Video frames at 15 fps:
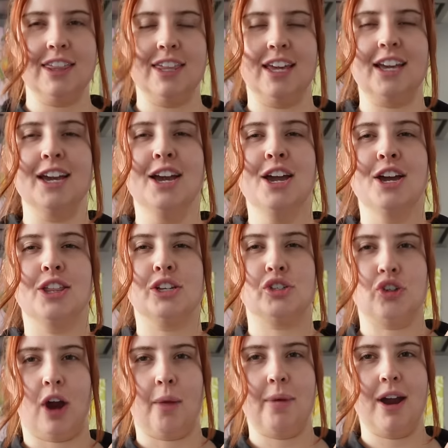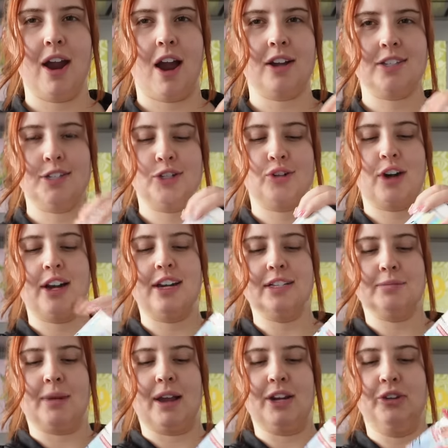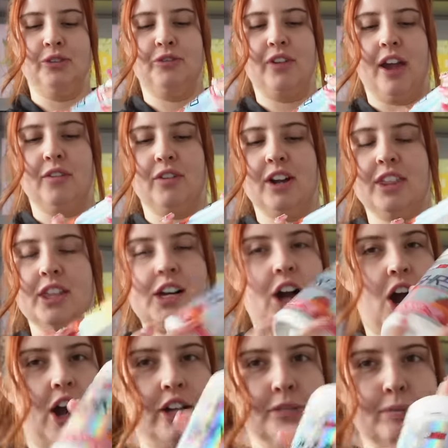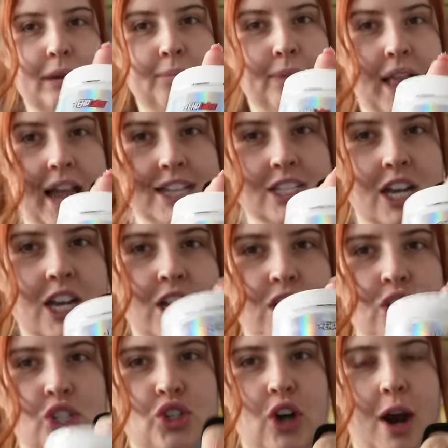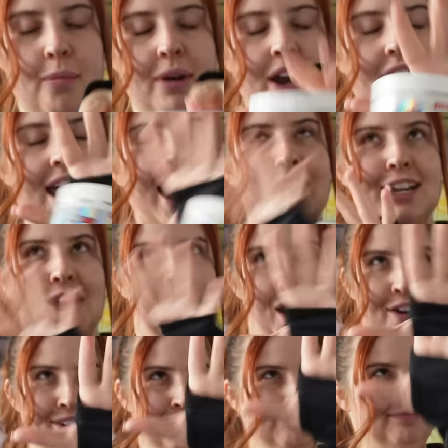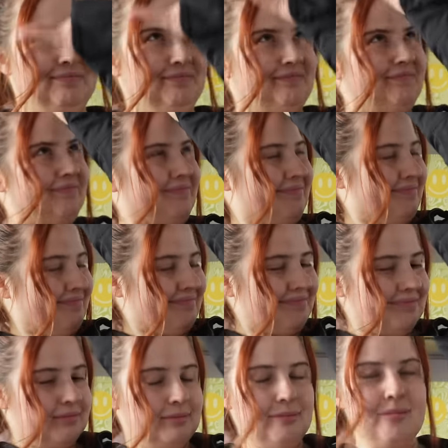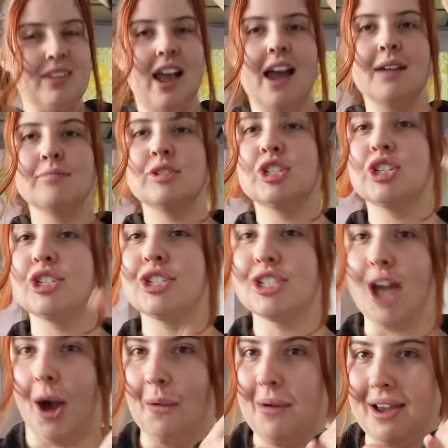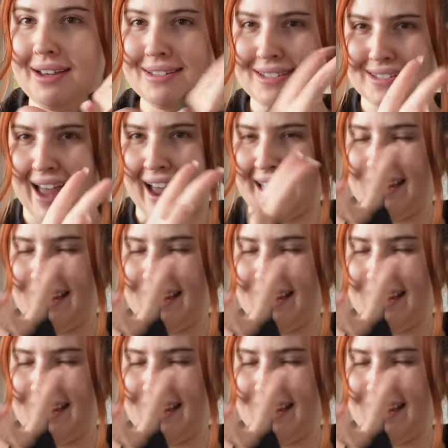think the strawberry OxyShred is my new favorite, the Cosmic Blast strawberry. And y'all, I'm so excited.